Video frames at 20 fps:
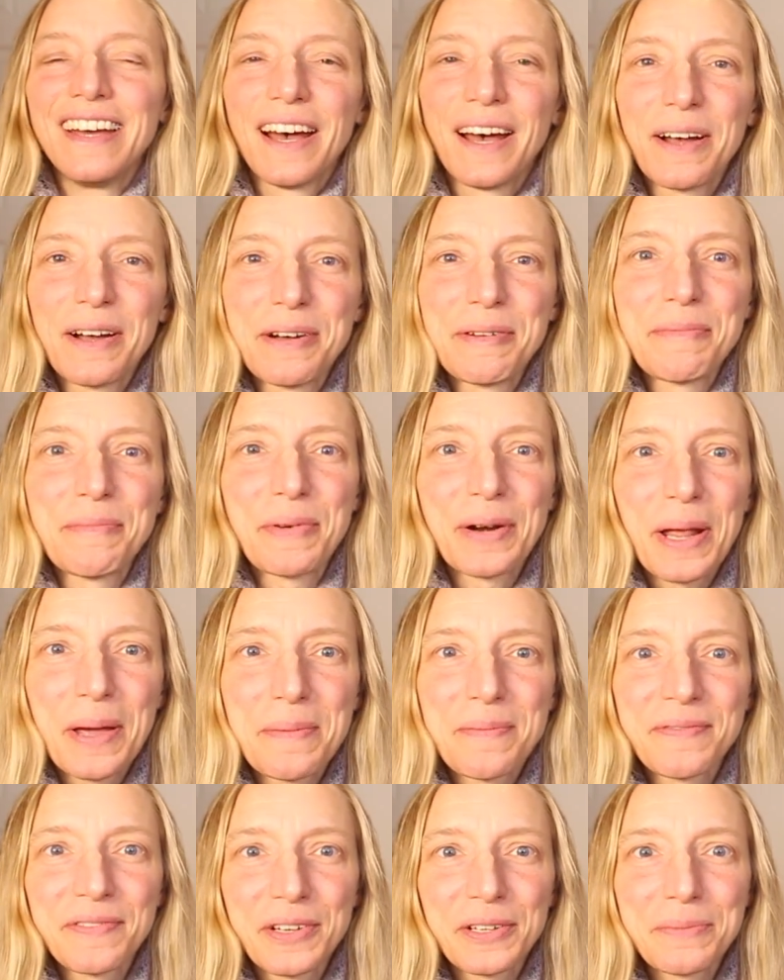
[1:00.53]
um, when
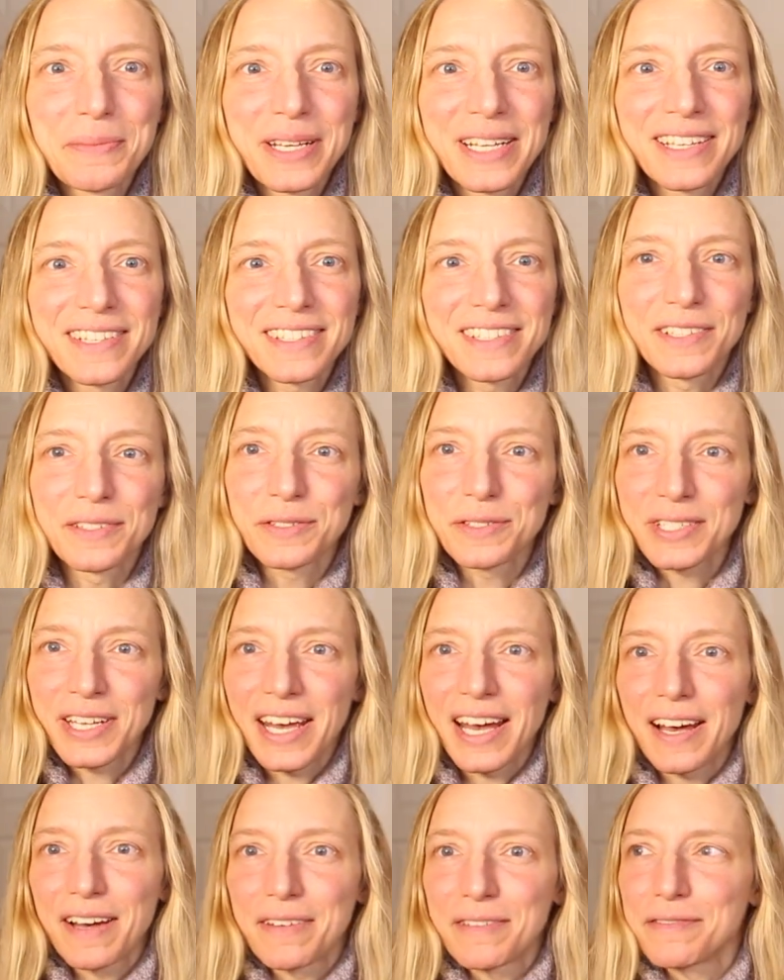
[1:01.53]
I'm filming because it used to
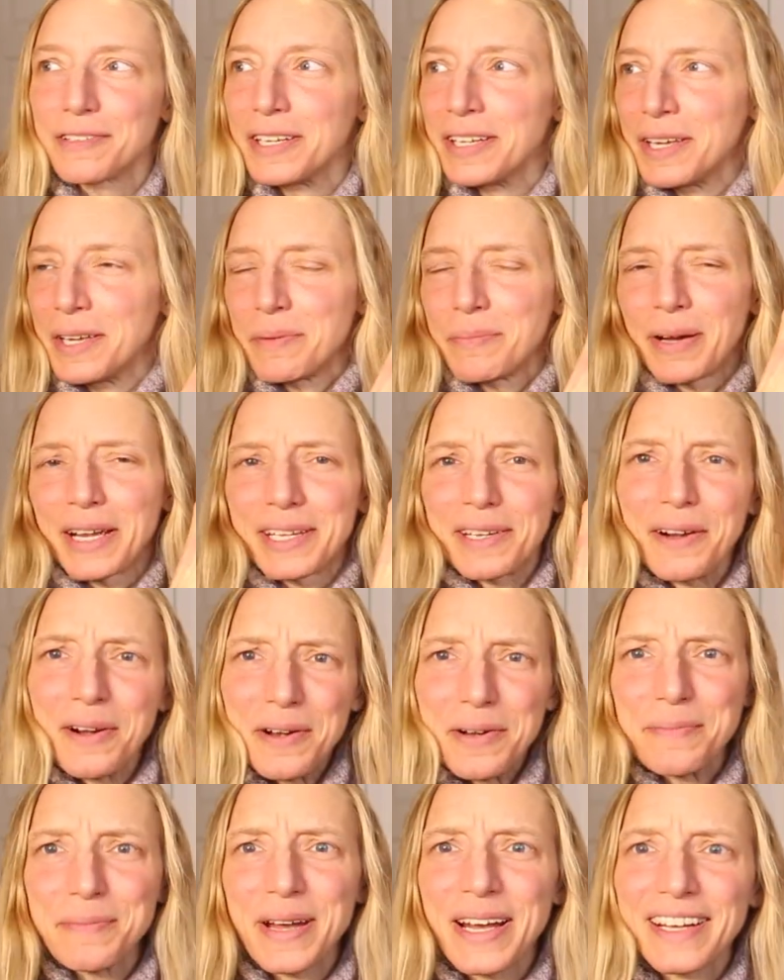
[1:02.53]
have my
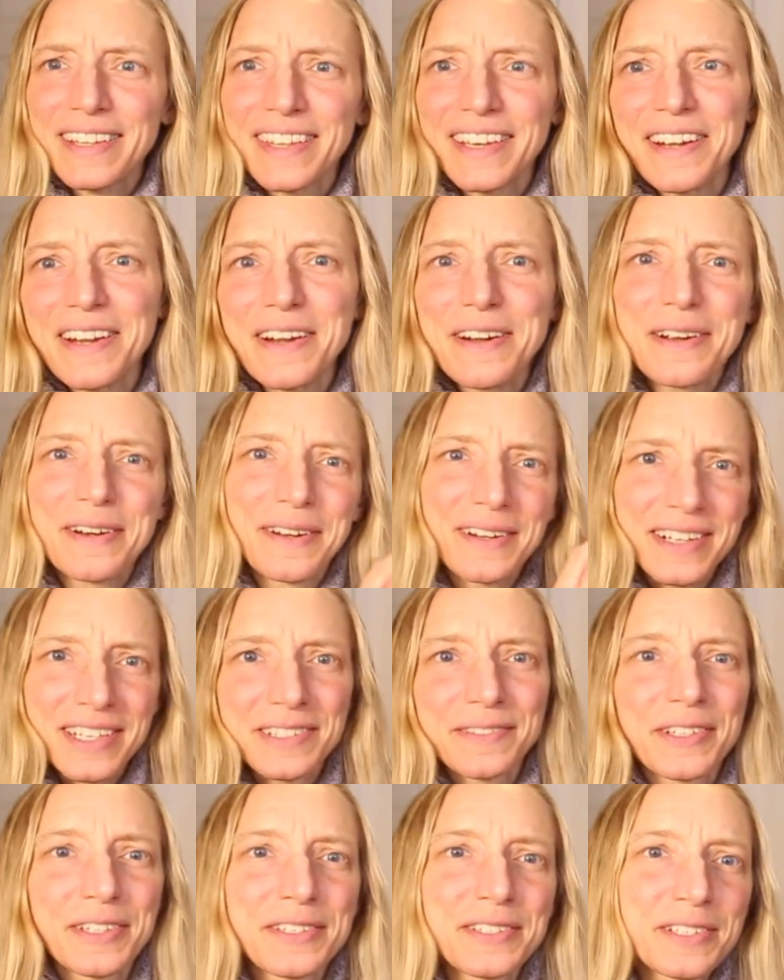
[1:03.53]
yarn back there and all
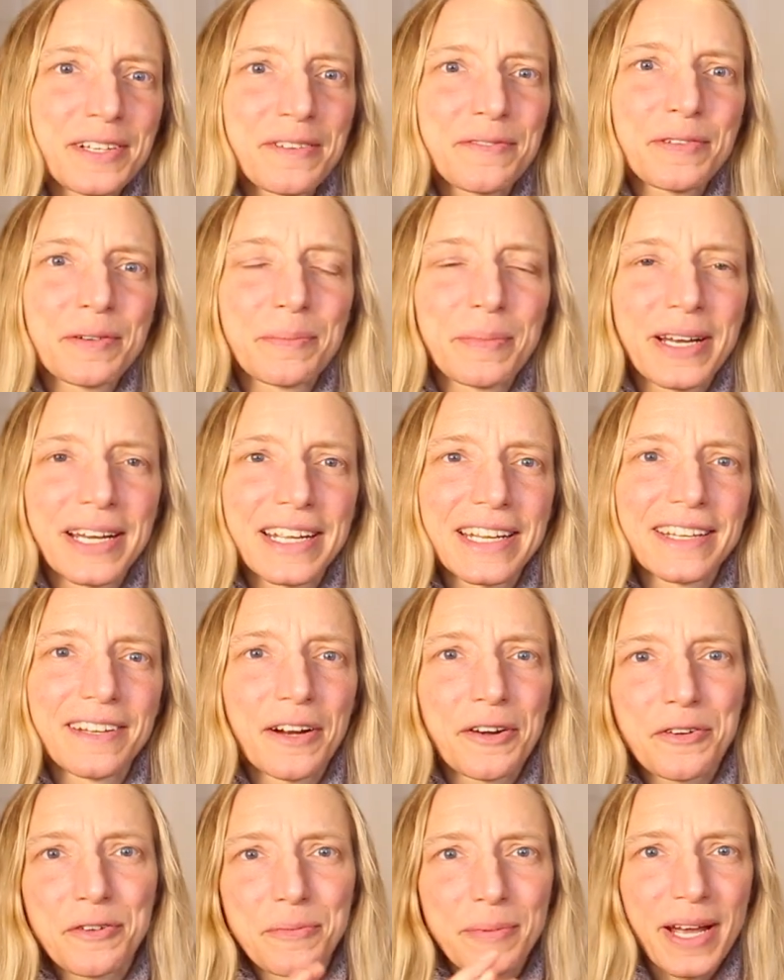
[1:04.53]
kinds of other stuff when my
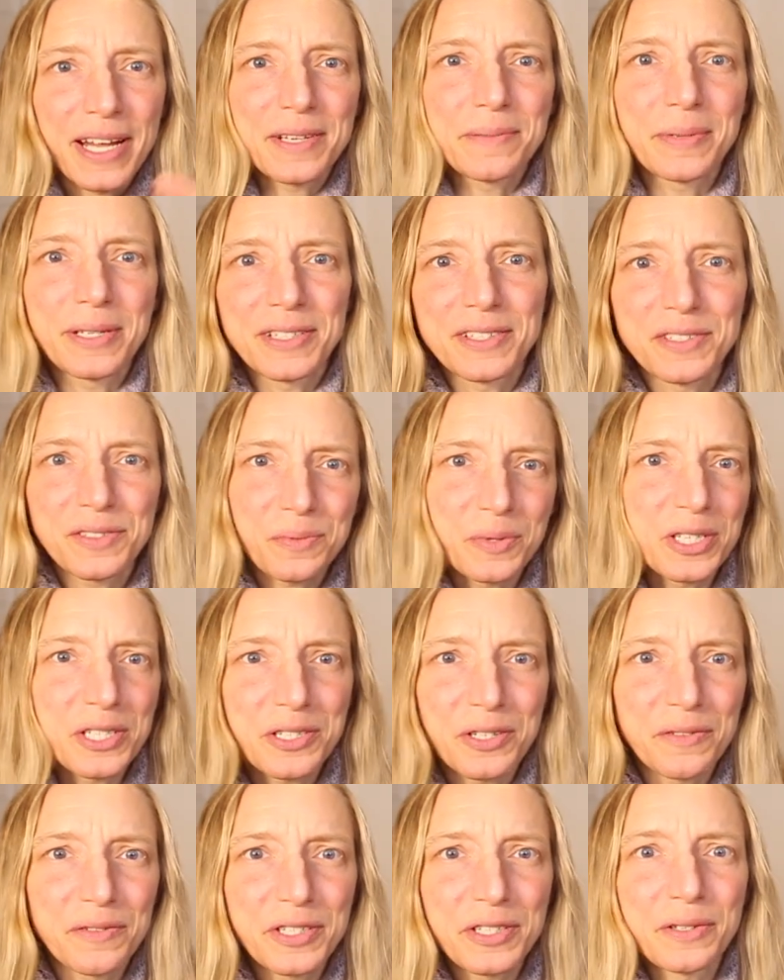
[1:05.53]
yarn room had to be
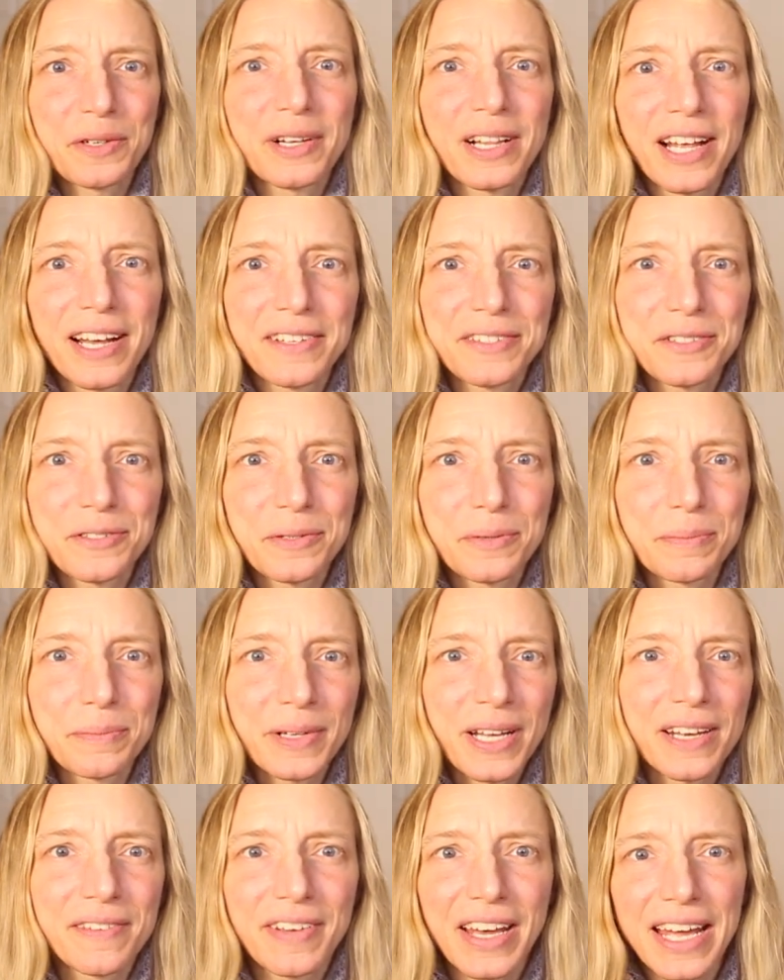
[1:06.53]
switched over to a
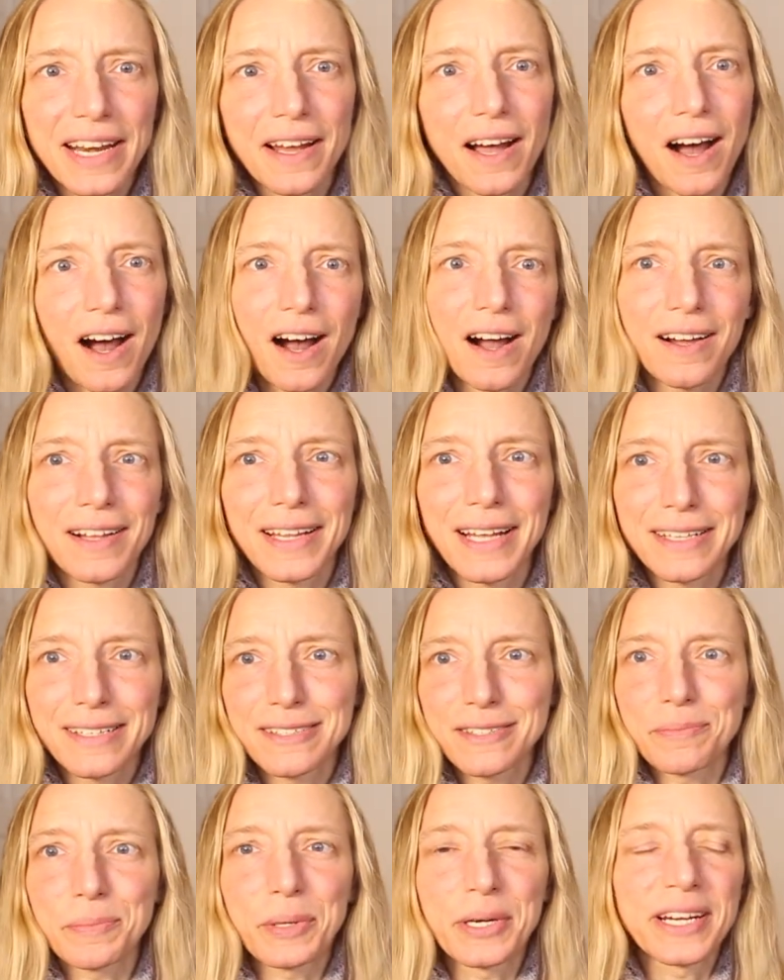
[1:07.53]
classroom kind of ad hoc
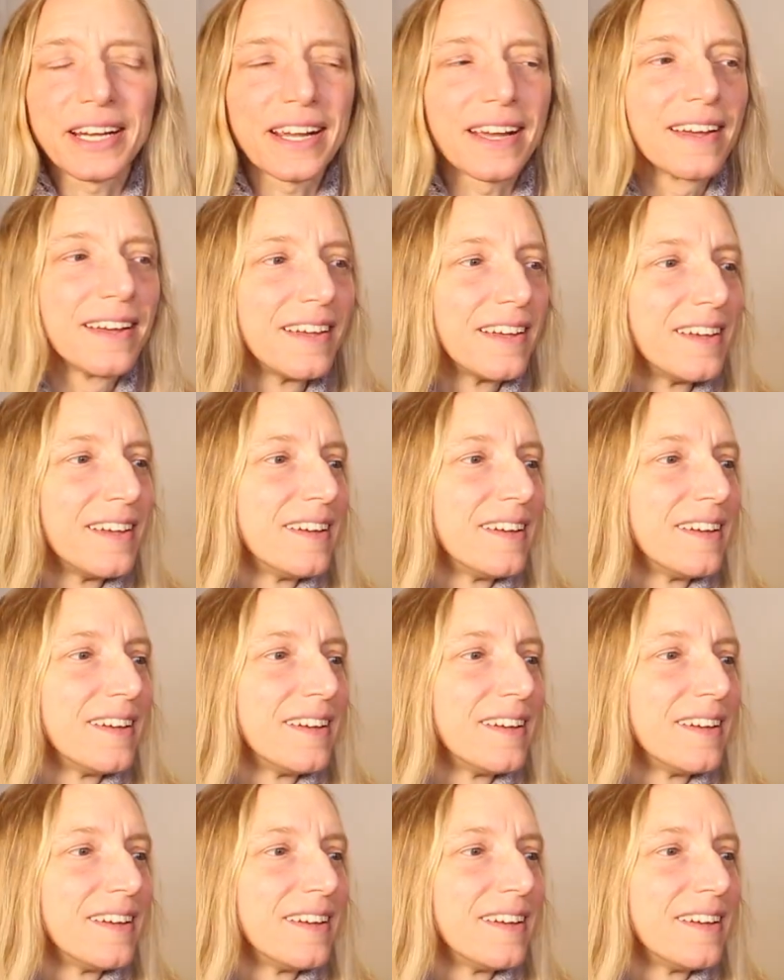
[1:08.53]
last spring.